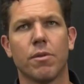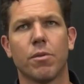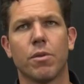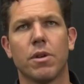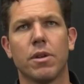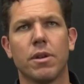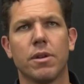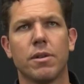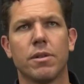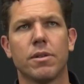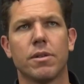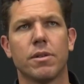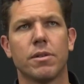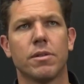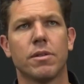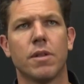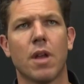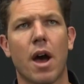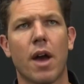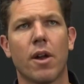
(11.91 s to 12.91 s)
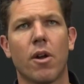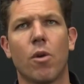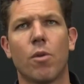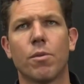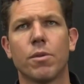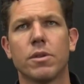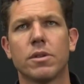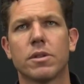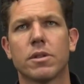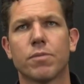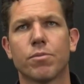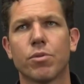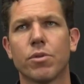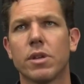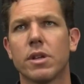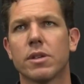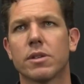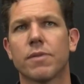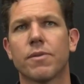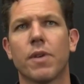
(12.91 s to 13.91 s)
we not always the
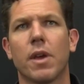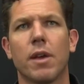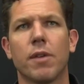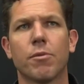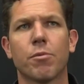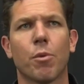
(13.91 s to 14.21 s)
prettiest of games,